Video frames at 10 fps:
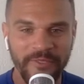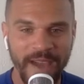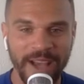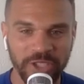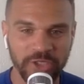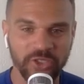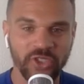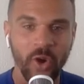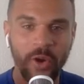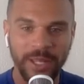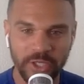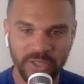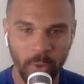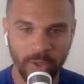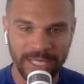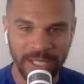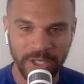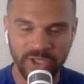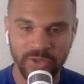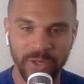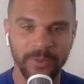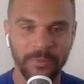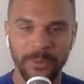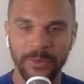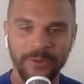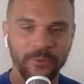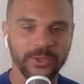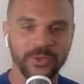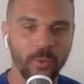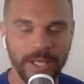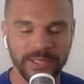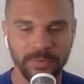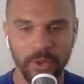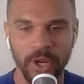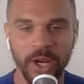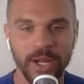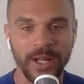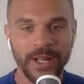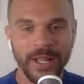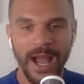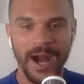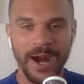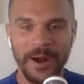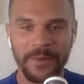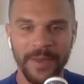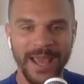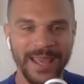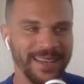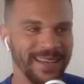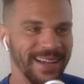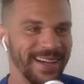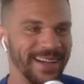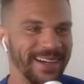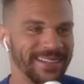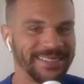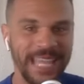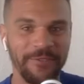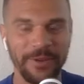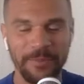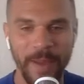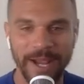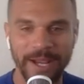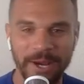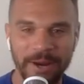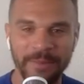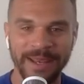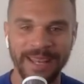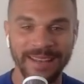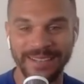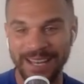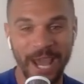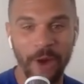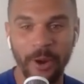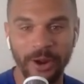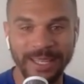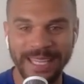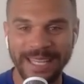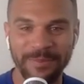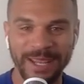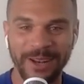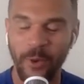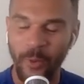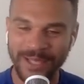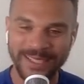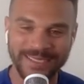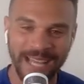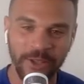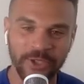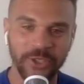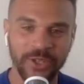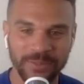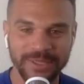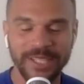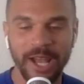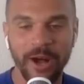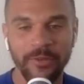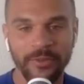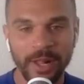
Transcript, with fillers: fashion is growing in the sports industry with people like Russell Westbrook um, and uh, David Beckham and, and, and now Marqui being quite the stylish dude himself.